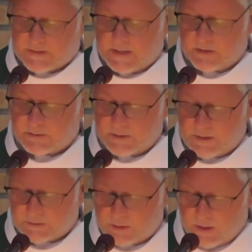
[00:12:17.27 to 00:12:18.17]
his letters
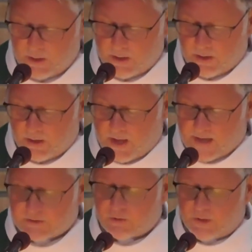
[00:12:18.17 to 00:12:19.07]
that as,
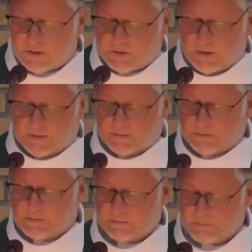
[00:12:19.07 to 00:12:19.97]
as
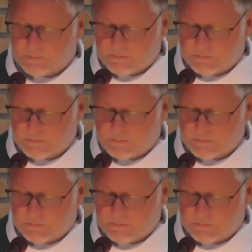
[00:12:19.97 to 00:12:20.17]
Christians,